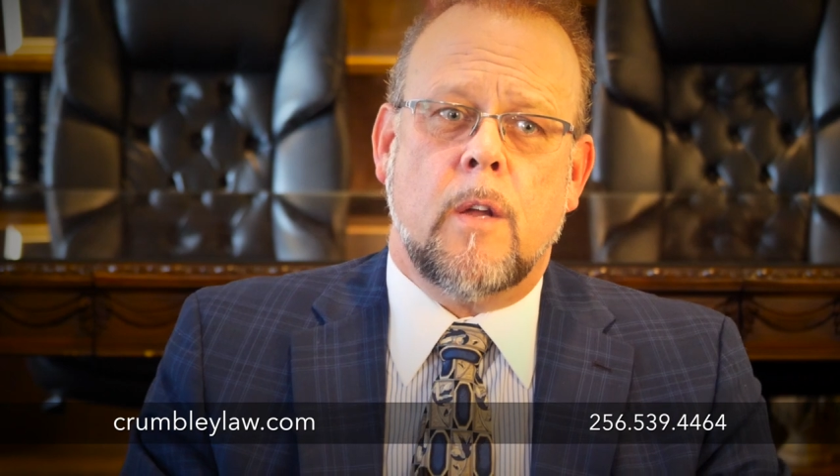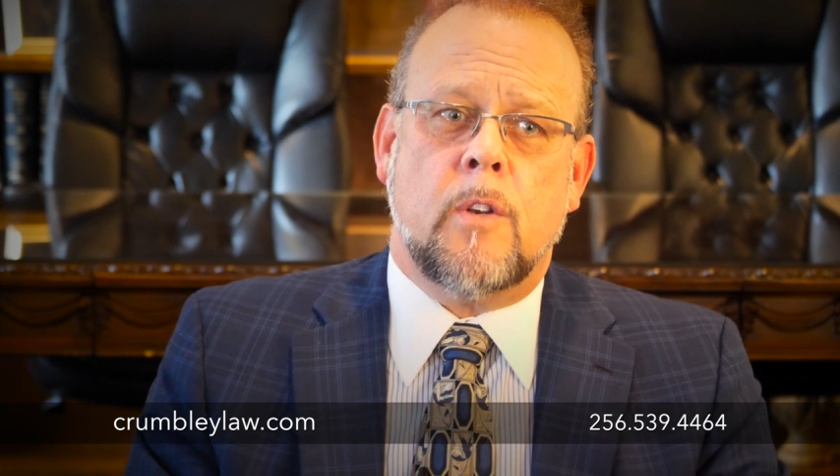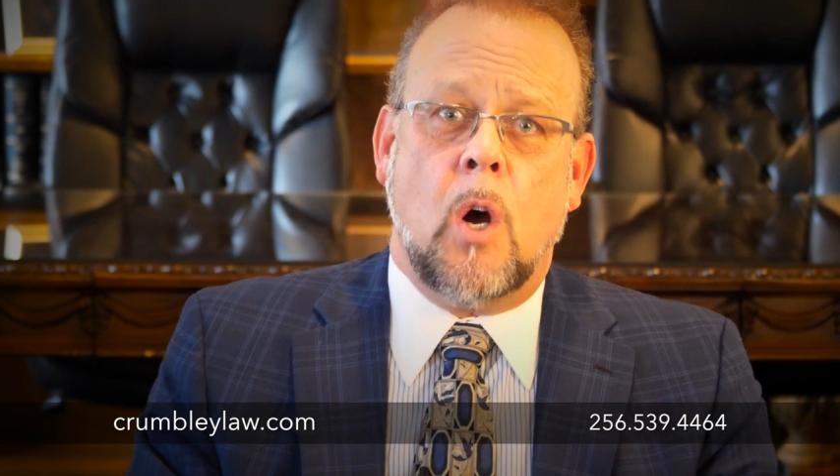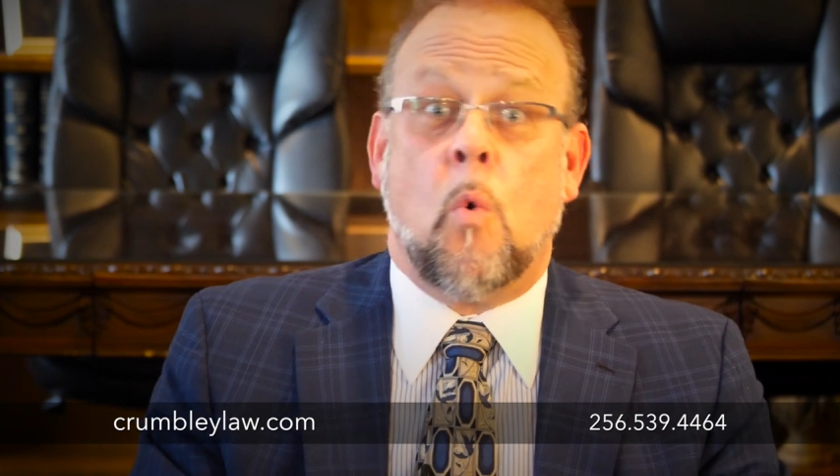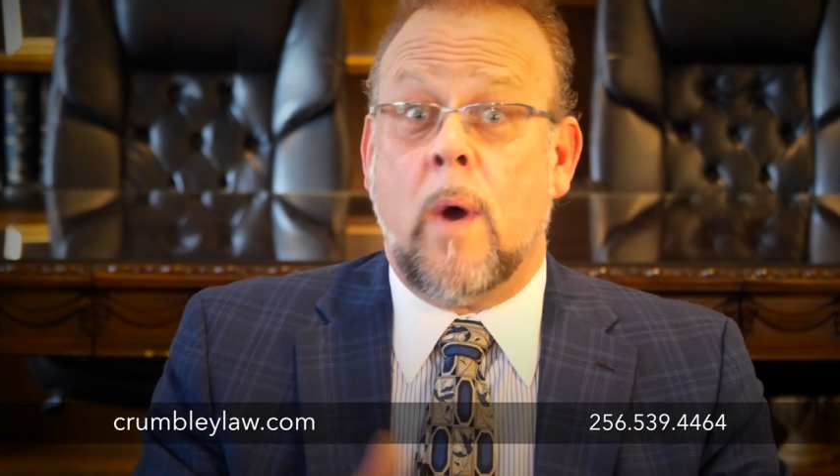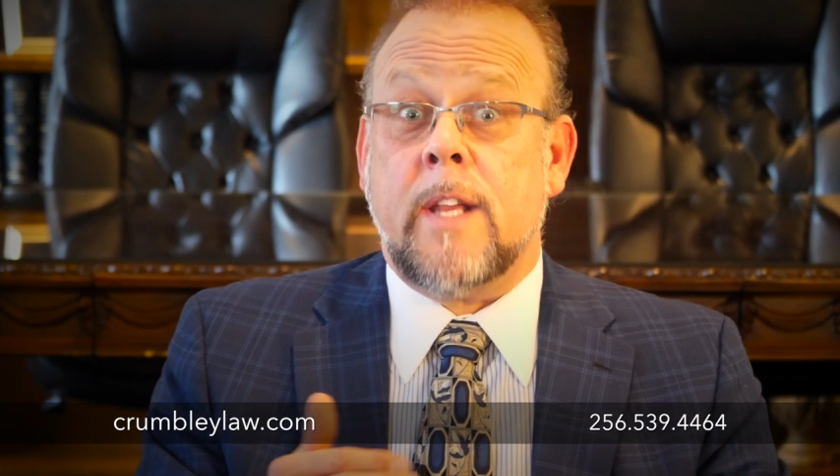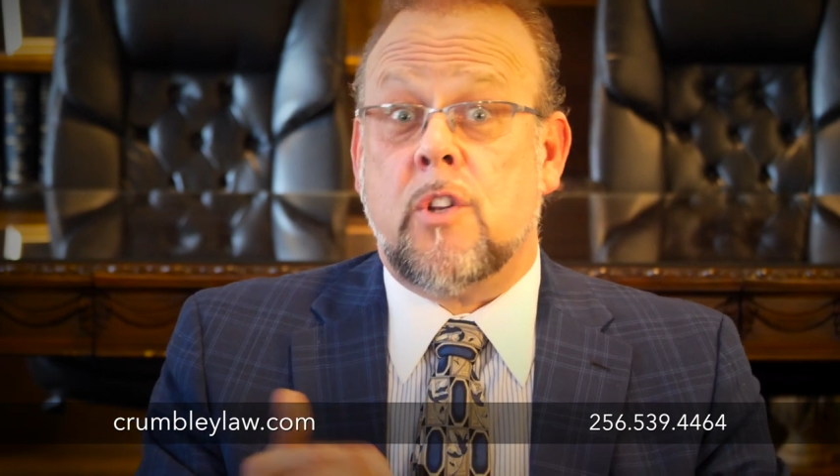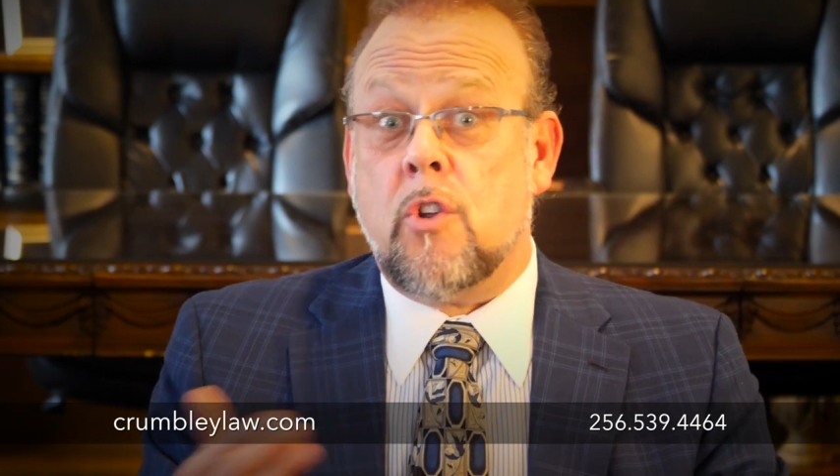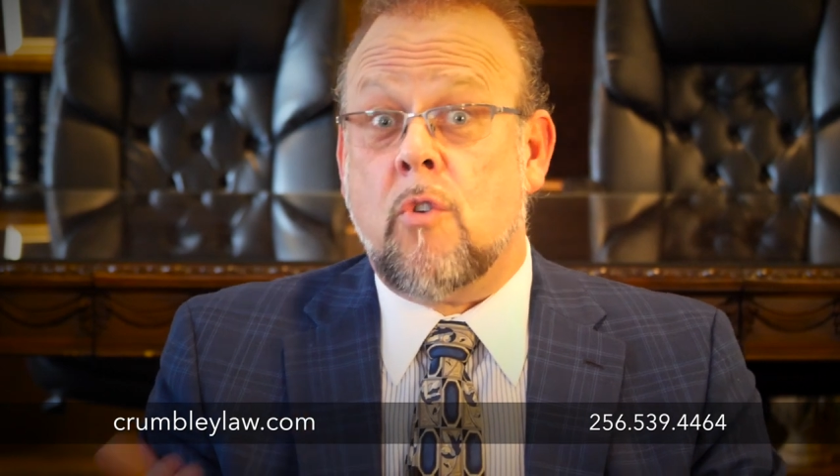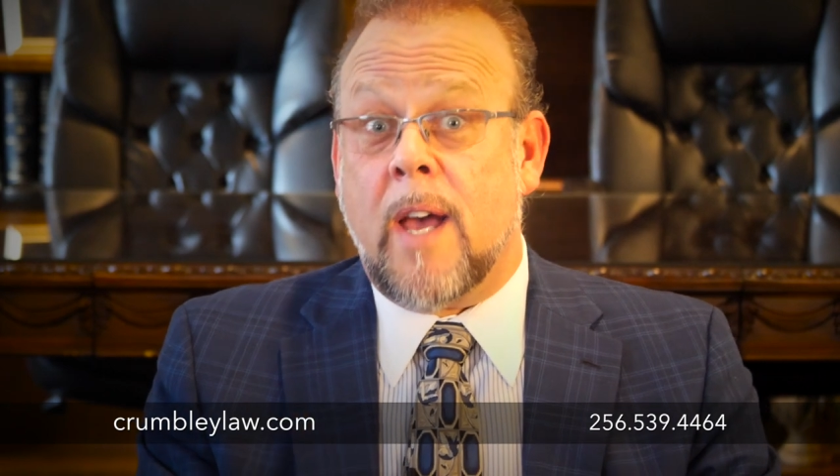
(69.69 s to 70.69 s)
Don't wait
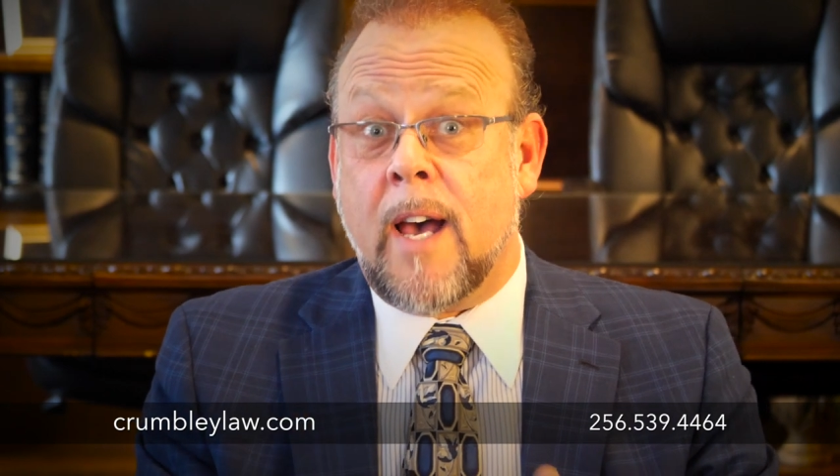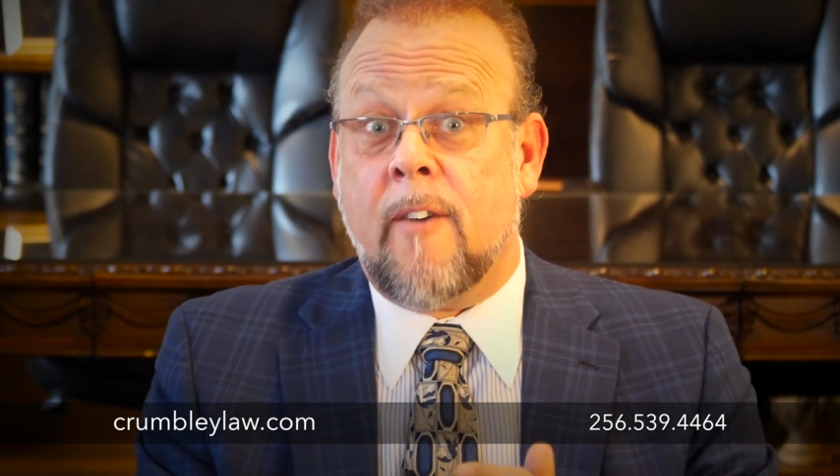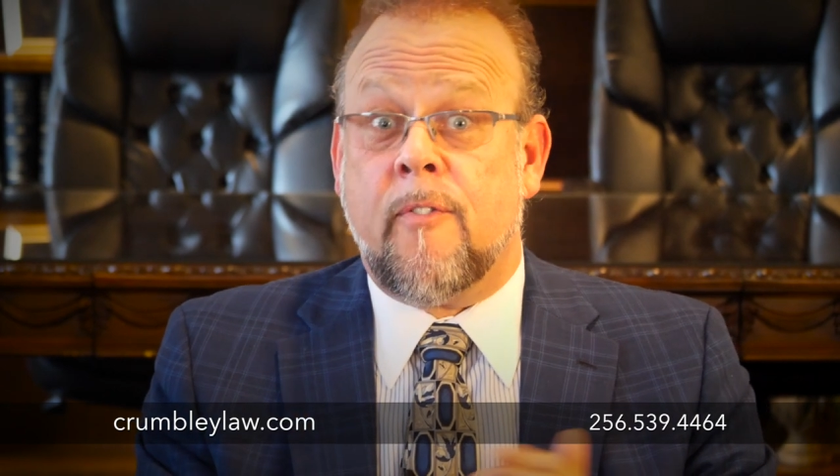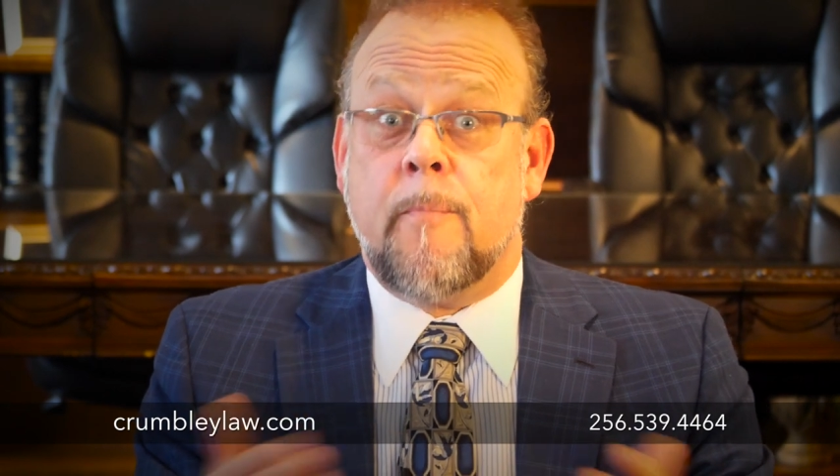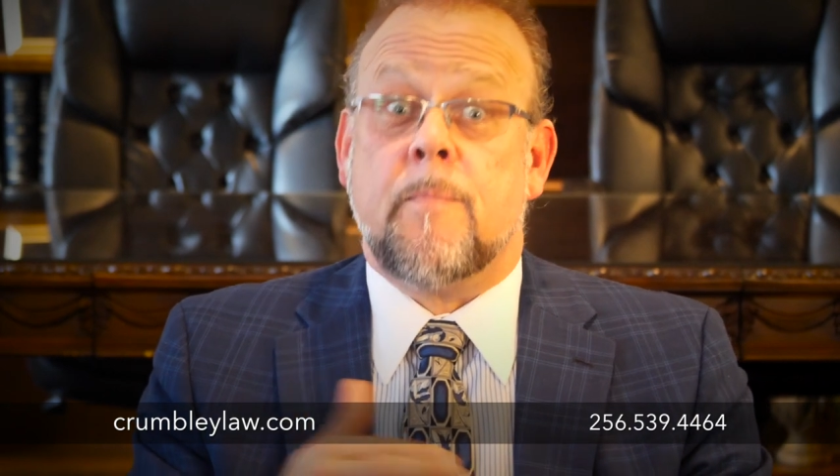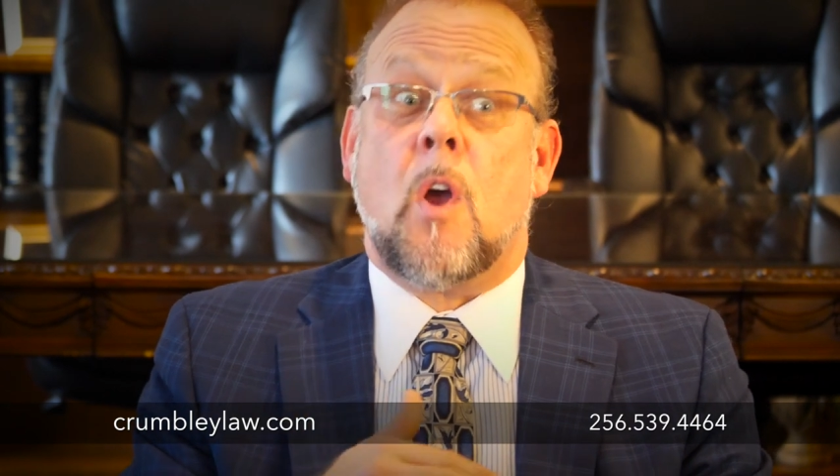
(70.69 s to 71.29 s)
till you have